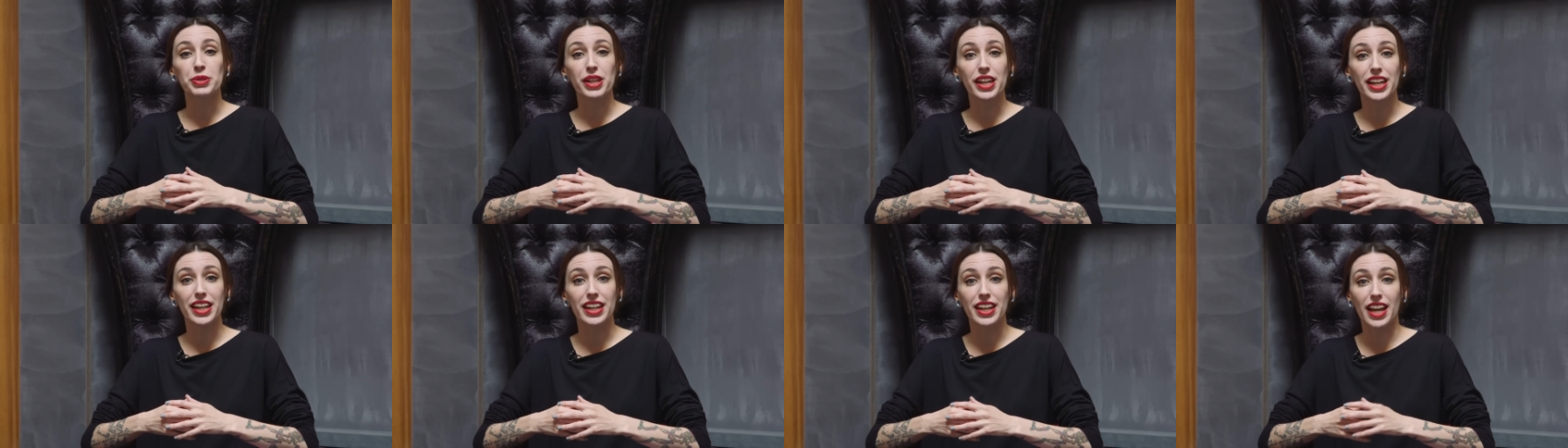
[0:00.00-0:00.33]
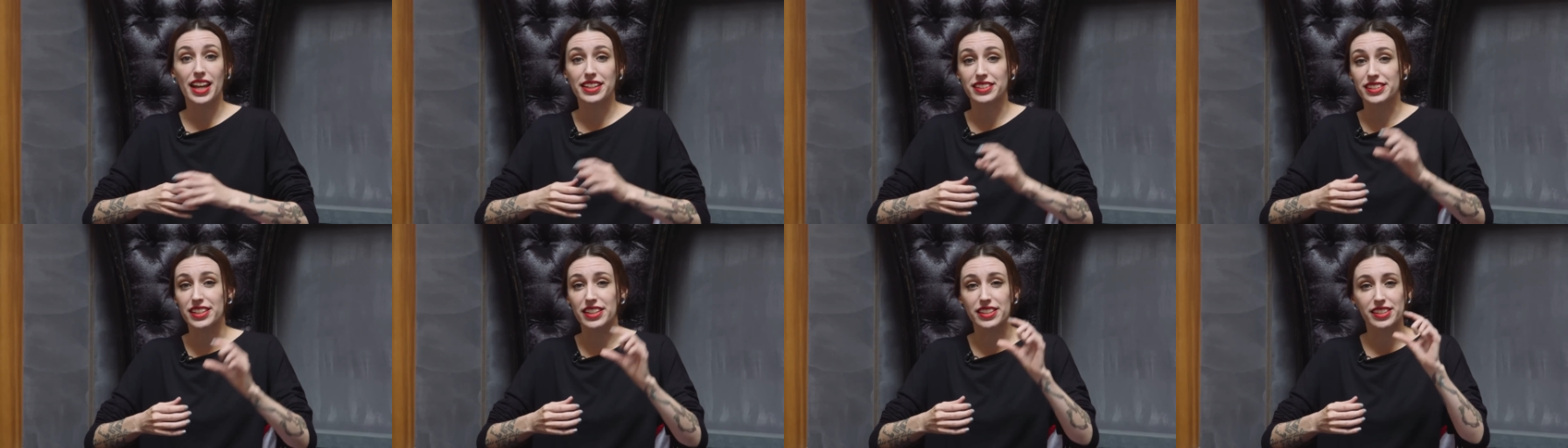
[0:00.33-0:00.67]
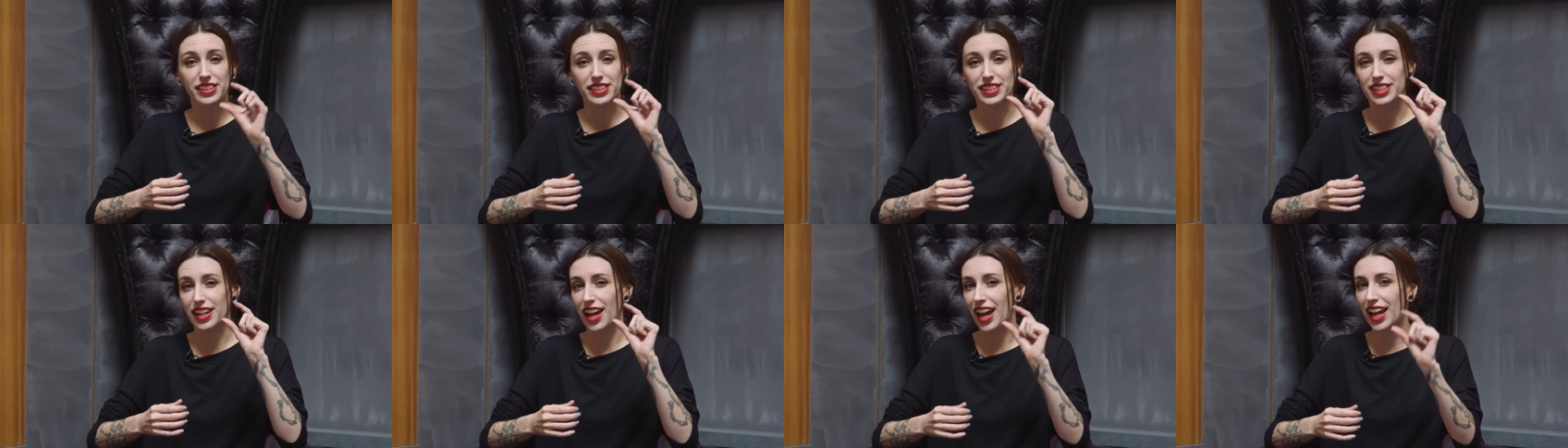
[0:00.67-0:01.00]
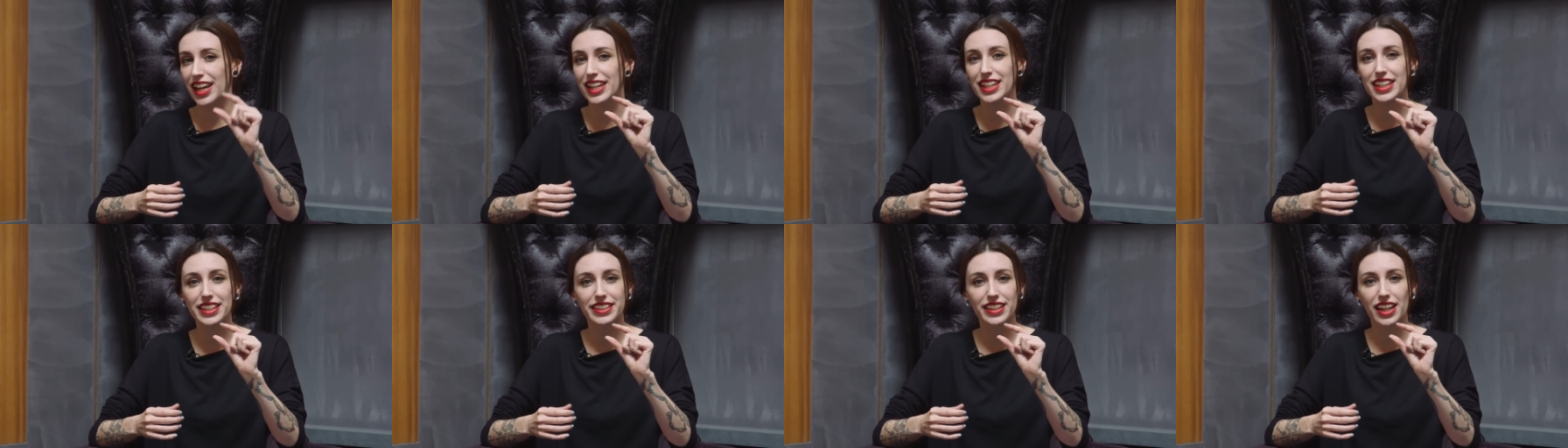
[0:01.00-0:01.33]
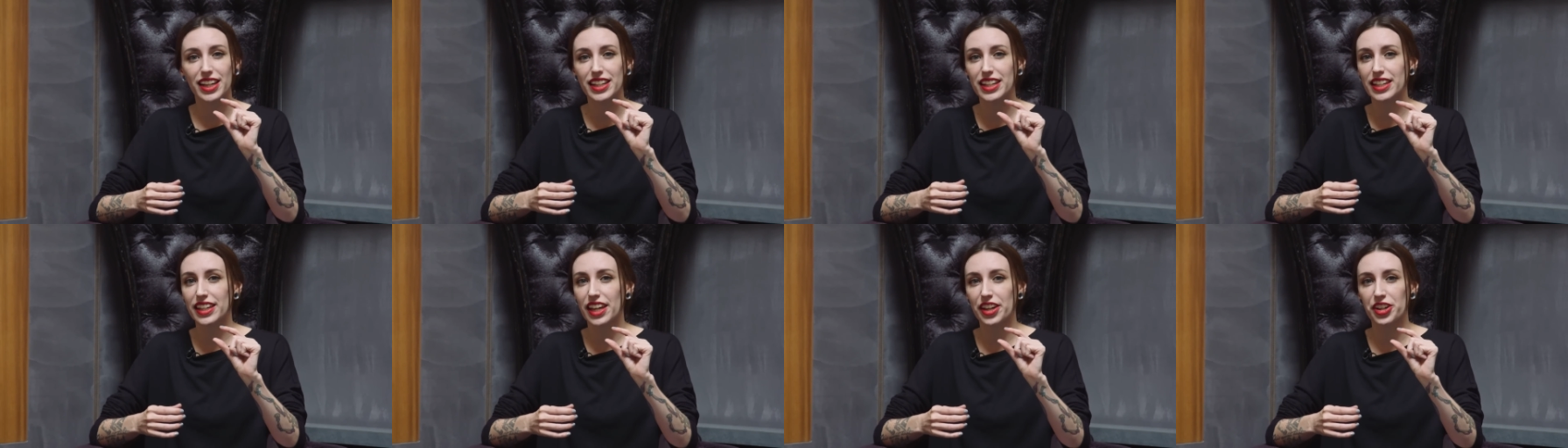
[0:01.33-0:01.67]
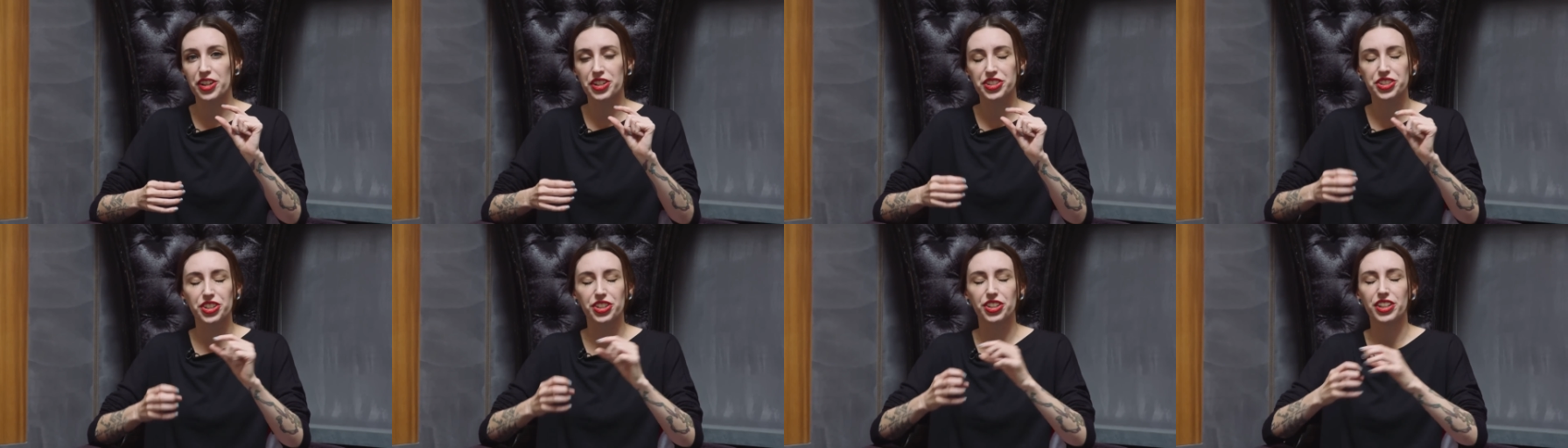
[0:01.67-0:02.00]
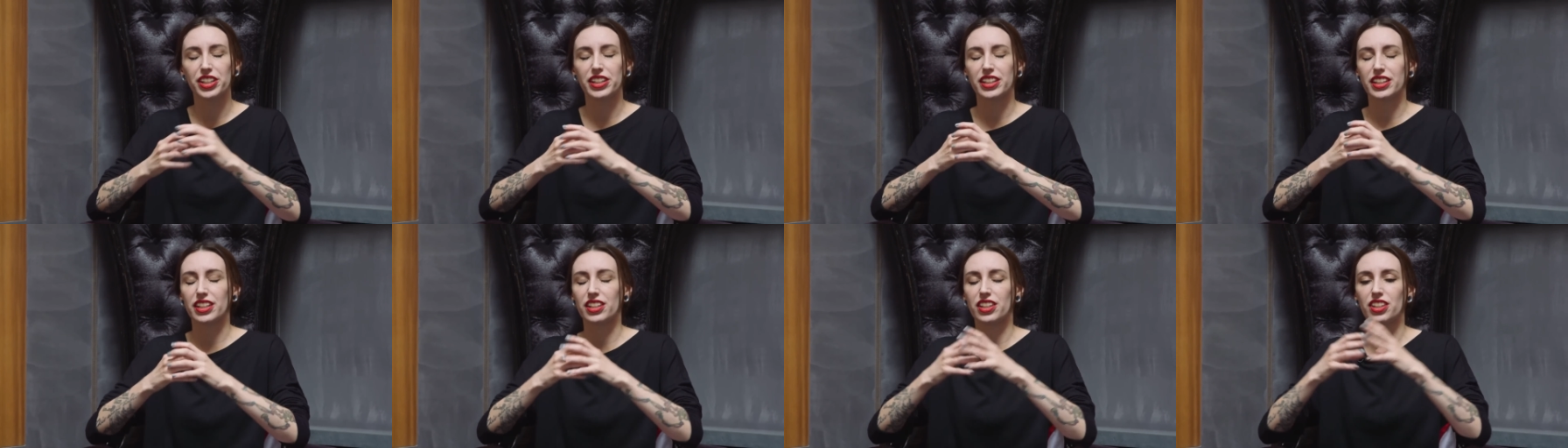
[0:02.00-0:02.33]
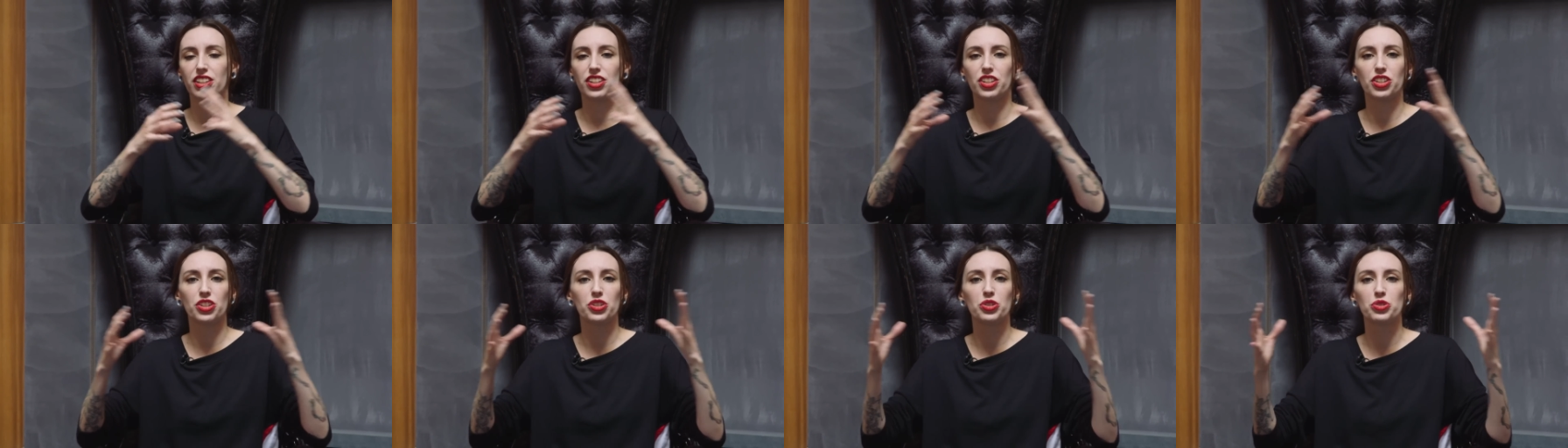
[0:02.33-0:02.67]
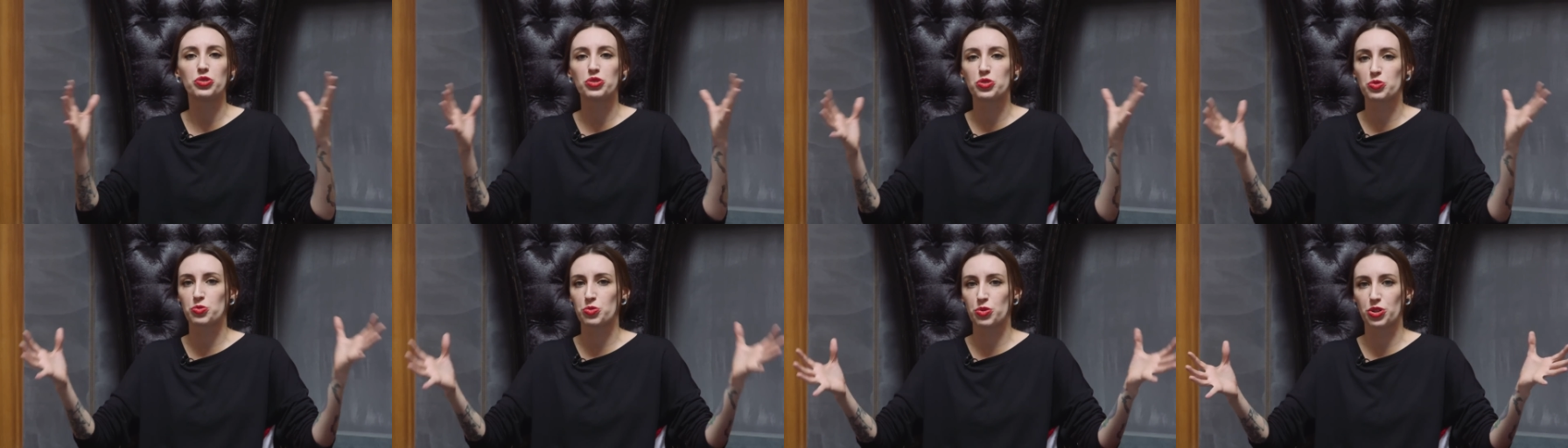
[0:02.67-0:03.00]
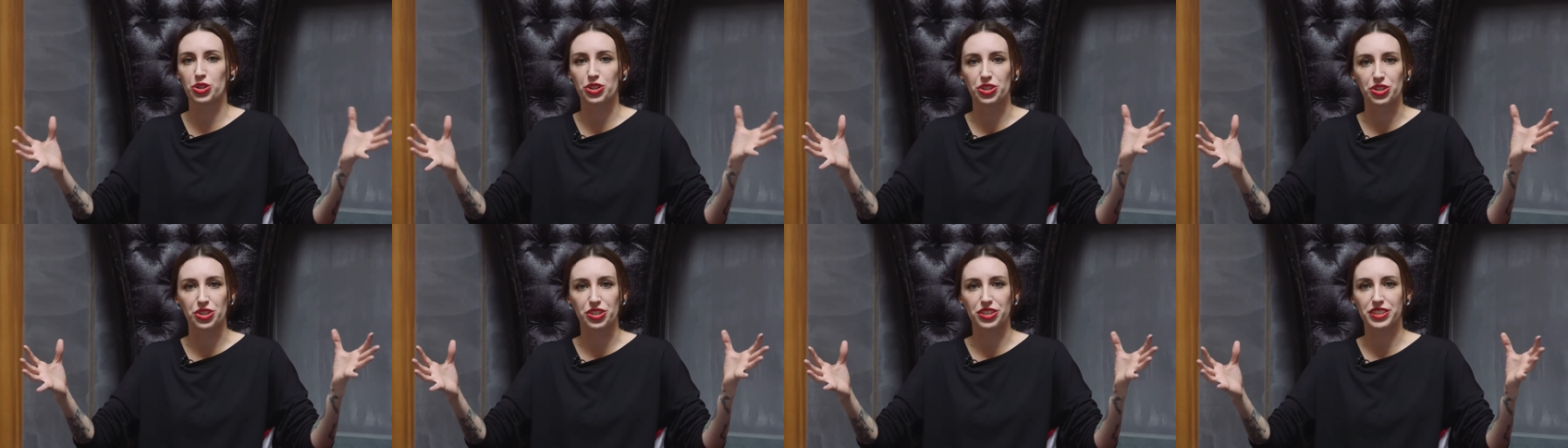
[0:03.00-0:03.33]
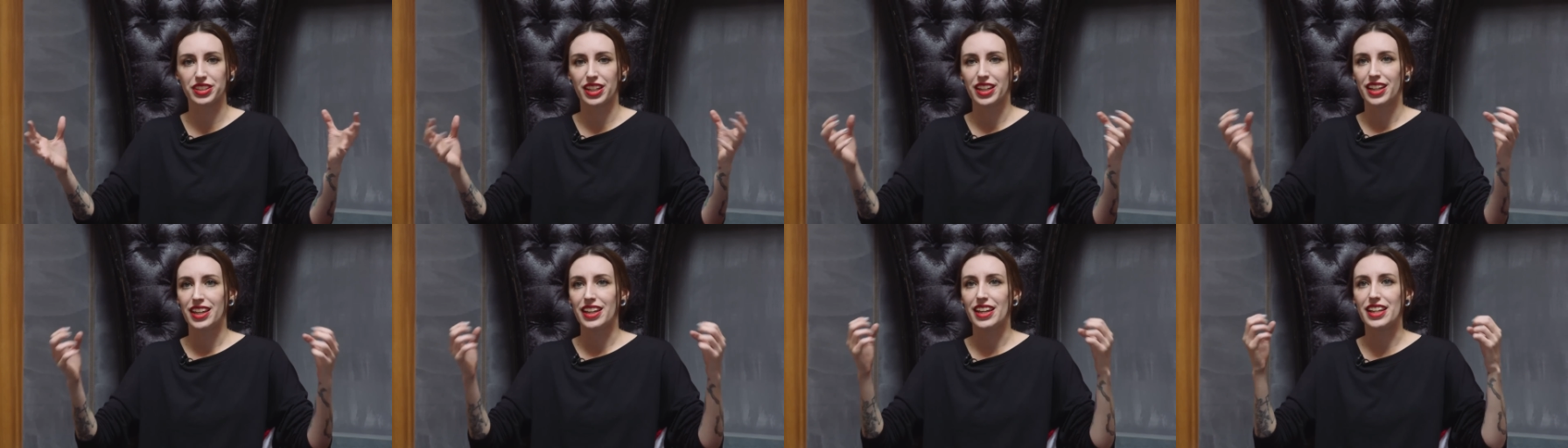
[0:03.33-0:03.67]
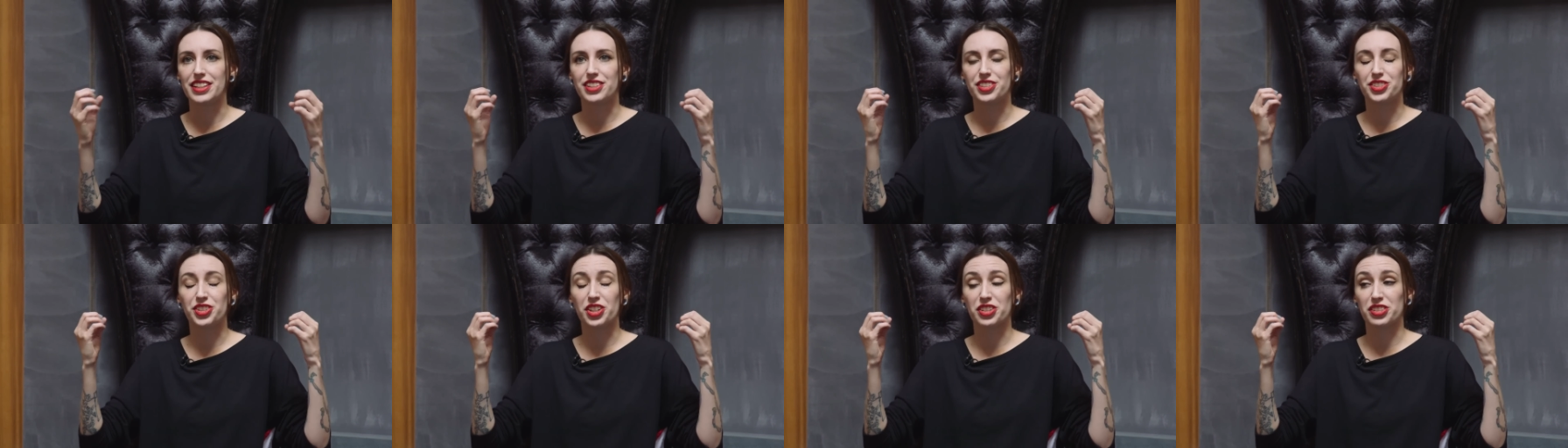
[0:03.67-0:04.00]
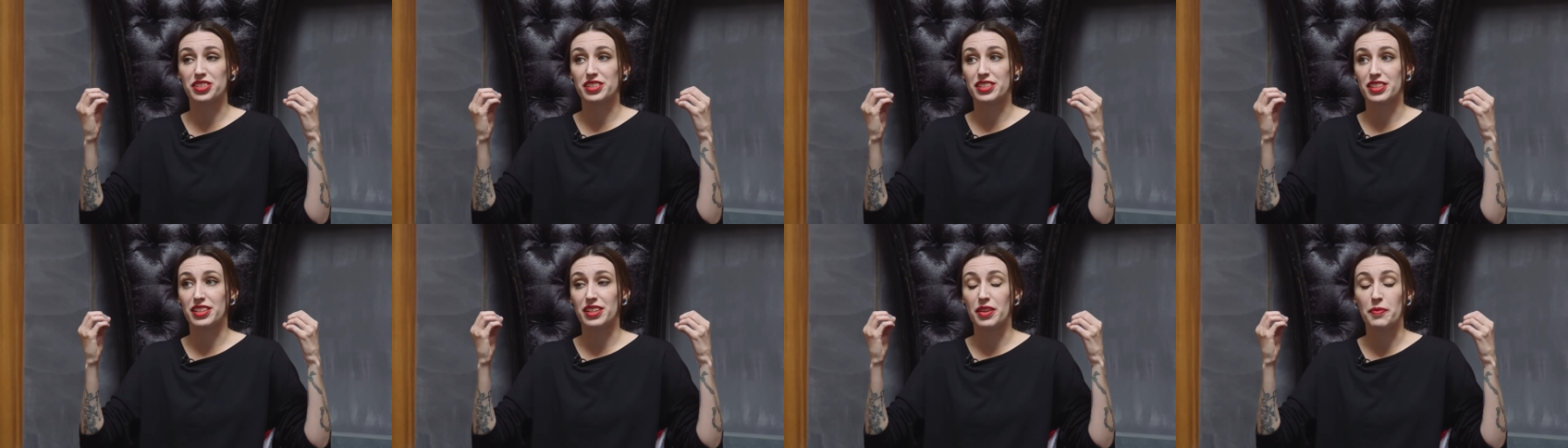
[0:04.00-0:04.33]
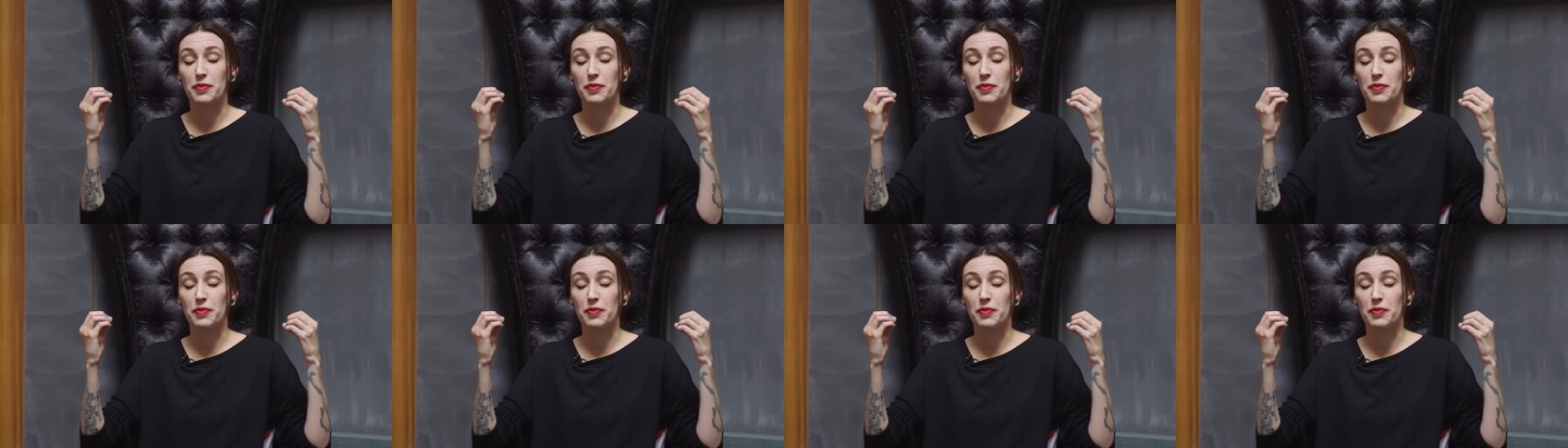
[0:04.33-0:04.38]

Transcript: play as this tiny, tiny character in a huge world. It's just